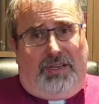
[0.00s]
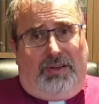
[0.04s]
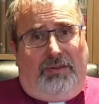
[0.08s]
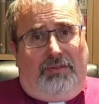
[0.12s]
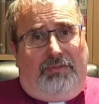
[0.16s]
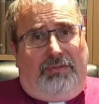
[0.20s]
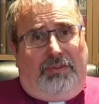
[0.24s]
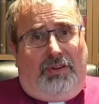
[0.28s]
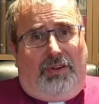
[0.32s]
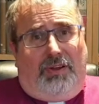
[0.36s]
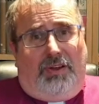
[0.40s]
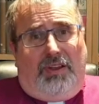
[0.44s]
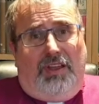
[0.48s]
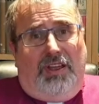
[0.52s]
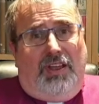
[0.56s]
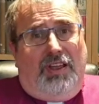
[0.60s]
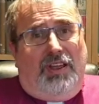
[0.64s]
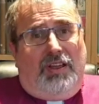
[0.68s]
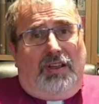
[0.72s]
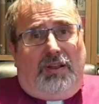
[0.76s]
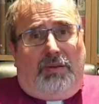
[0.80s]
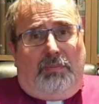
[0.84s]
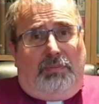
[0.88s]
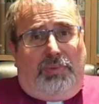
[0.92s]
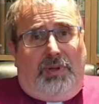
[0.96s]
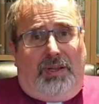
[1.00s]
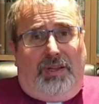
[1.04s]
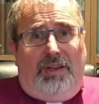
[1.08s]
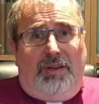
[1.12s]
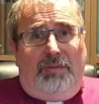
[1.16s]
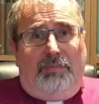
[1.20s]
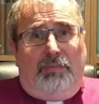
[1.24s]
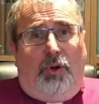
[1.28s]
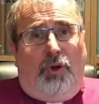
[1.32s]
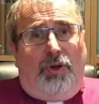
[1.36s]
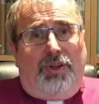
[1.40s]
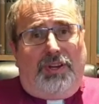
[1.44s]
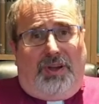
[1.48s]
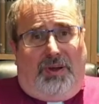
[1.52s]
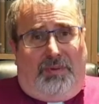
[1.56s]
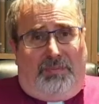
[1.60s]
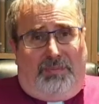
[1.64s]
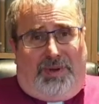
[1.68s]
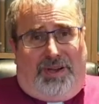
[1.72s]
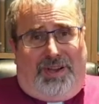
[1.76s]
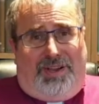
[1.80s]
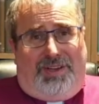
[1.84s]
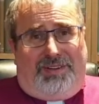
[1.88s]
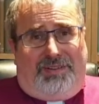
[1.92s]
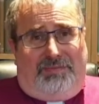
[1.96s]
and feeling completely buoyed up
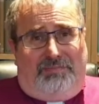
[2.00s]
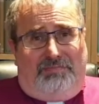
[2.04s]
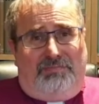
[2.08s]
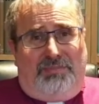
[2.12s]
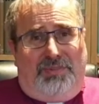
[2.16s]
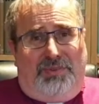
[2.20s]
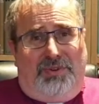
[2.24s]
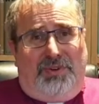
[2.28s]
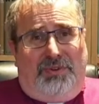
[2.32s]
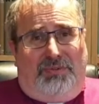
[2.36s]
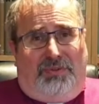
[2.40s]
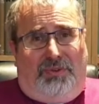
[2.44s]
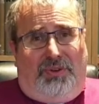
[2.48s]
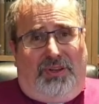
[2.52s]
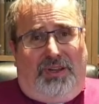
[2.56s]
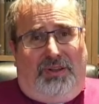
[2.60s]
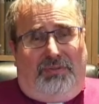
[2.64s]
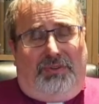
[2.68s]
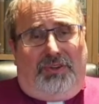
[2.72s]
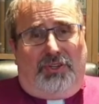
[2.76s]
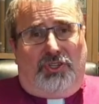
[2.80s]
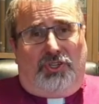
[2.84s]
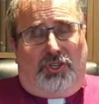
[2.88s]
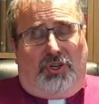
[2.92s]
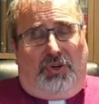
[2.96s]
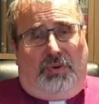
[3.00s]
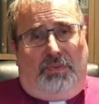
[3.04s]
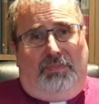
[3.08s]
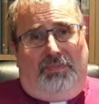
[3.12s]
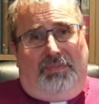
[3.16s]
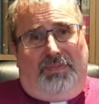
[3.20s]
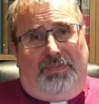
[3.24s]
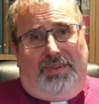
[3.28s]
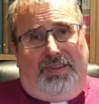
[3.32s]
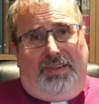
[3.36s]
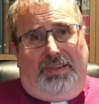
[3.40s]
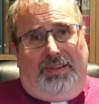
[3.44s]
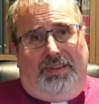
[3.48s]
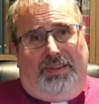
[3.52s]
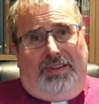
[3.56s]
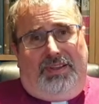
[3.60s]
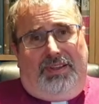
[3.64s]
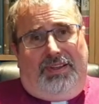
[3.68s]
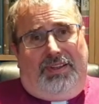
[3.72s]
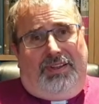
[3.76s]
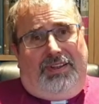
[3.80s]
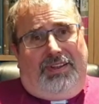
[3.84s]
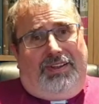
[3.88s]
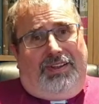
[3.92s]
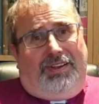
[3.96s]
by it. A beautiful, lovely tune.
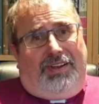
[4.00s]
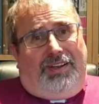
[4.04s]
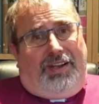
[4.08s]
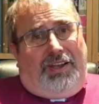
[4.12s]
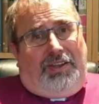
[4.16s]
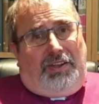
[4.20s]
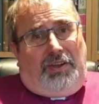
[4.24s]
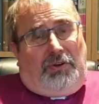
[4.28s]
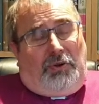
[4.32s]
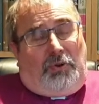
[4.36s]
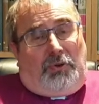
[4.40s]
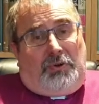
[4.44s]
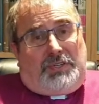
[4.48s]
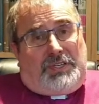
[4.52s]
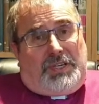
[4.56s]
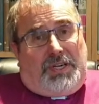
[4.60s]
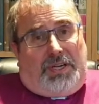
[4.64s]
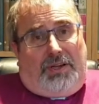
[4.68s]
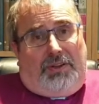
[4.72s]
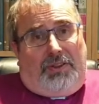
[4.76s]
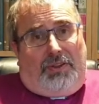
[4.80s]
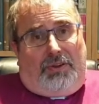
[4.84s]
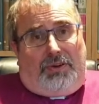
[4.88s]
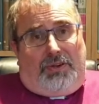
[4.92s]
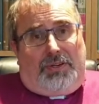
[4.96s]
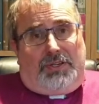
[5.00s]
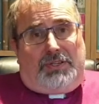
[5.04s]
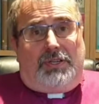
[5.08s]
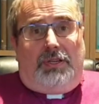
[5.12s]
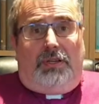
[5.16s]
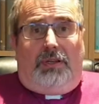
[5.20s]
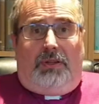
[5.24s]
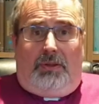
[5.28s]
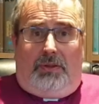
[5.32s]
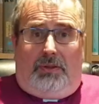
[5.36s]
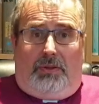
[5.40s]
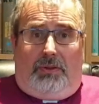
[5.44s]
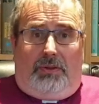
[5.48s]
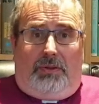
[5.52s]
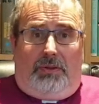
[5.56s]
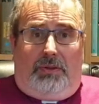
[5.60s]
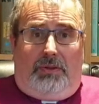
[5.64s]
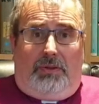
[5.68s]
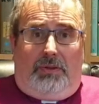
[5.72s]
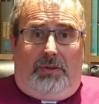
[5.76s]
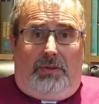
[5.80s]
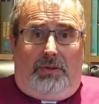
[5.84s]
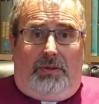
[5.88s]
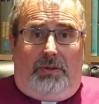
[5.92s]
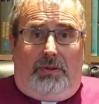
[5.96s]
And then, of course, the other is, the
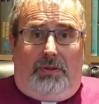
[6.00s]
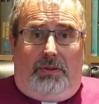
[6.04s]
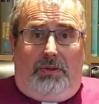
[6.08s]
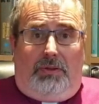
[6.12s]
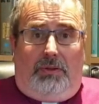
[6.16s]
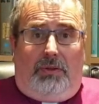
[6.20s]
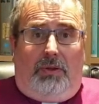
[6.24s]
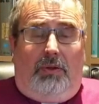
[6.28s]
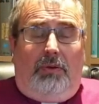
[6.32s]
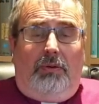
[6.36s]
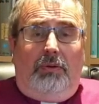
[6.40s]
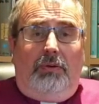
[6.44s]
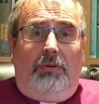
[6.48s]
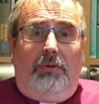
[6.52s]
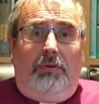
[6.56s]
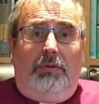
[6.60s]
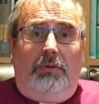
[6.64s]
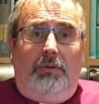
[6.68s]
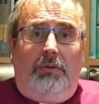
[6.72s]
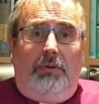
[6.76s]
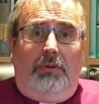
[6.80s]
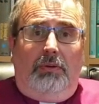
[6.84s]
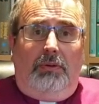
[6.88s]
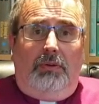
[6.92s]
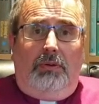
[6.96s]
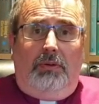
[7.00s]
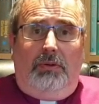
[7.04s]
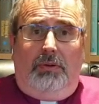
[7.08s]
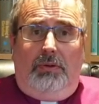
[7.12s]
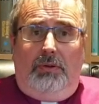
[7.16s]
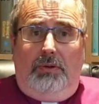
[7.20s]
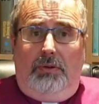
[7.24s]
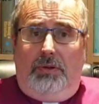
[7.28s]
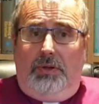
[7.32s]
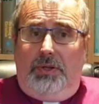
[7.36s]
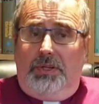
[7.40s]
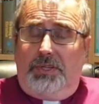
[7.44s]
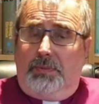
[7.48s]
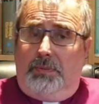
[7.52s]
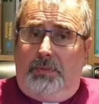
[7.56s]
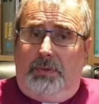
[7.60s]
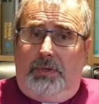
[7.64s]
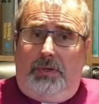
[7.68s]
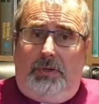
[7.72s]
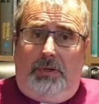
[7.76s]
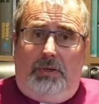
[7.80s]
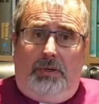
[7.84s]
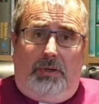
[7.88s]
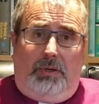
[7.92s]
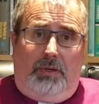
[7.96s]
Lord's
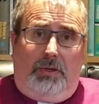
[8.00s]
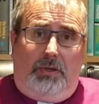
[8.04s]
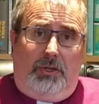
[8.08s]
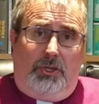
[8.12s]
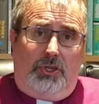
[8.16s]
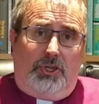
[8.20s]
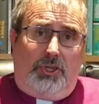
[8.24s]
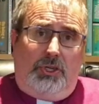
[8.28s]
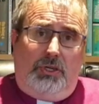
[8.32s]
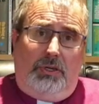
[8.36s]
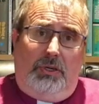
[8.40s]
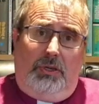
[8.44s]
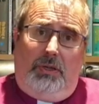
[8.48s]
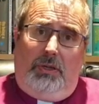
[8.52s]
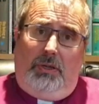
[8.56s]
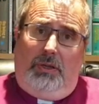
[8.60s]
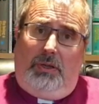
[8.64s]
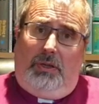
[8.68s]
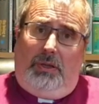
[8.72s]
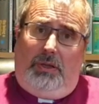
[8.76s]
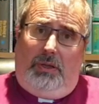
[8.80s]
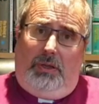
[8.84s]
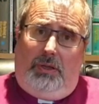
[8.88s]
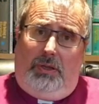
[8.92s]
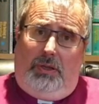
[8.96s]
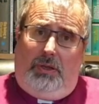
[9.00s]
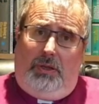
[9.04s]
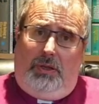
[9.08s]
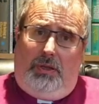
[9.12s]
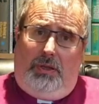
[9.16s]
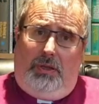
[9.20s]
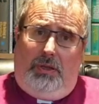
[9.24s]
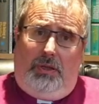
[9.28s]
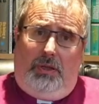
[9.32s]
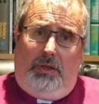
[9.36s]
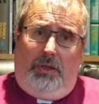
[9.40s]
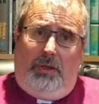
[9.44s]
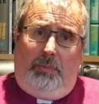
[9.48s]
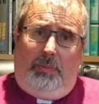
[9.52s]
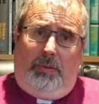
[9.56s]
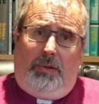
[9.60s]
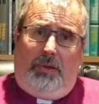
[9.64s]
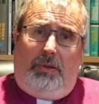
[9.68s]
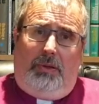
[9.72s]
my shepherd,